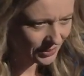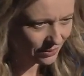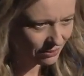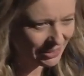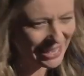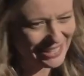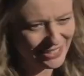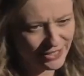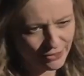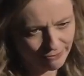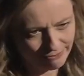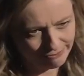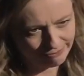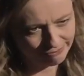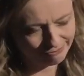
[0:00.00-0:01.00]
"Rach,
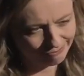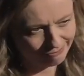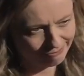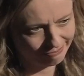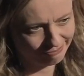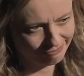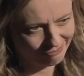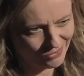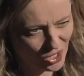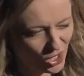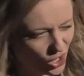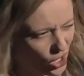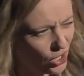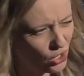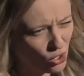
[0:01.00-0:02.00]
I
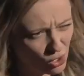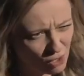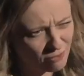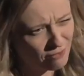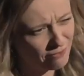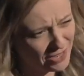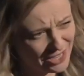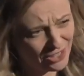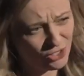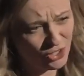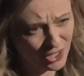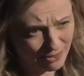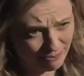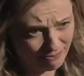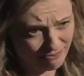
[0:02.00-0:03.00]
got a call from Father
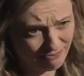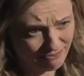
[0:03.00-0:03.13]
Jim.